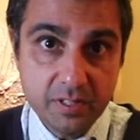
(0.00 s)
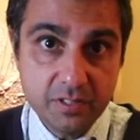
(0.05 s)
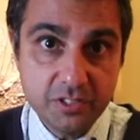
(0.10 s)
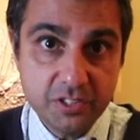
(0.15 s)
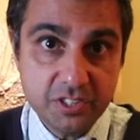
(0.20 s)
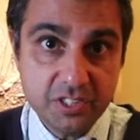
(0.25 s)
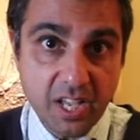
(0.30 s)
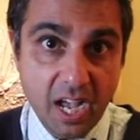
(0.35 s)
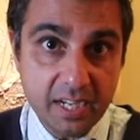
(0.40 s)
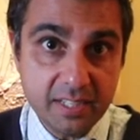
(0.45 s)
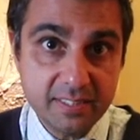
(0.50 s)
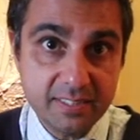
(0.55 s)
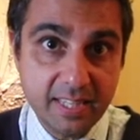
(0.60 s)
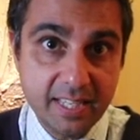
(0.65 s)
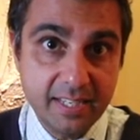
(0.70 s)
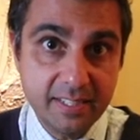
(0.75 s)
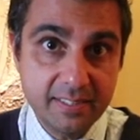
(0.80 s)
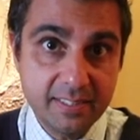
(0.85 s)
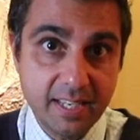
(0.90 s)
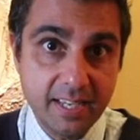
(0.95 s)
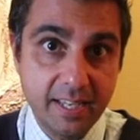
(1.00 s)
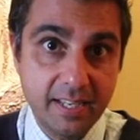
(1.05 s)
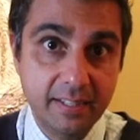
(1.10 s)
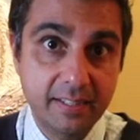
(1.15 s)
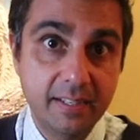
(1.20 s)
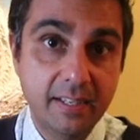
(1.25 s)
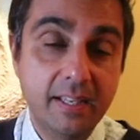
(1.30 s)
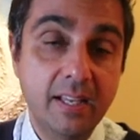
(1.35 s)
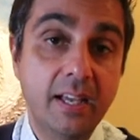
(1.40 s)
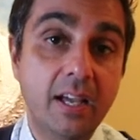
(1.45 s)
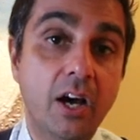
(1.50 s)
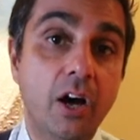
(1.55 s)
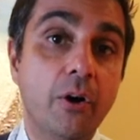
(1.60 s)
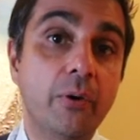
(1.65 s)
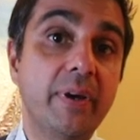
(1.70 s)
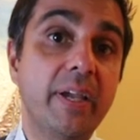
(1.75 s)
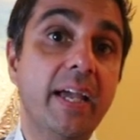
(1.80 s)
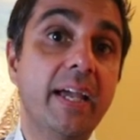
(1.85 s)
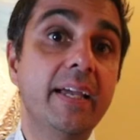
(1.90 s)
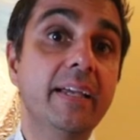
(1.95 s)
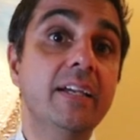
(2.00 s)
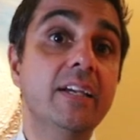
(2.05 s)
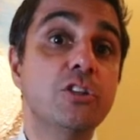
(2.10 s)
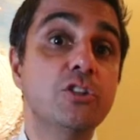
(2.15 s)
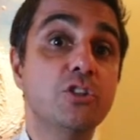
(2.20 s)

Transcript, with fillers: sucks things in okay?